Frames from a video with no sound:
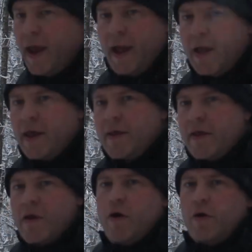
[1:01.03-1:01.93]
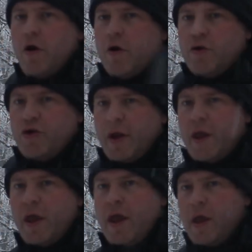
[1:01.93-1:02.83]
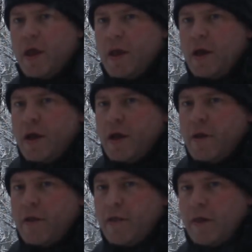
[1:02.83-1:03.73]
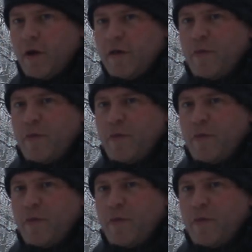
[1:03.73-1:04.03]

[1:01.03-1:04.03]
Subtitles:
here, this old oak tree. It sort of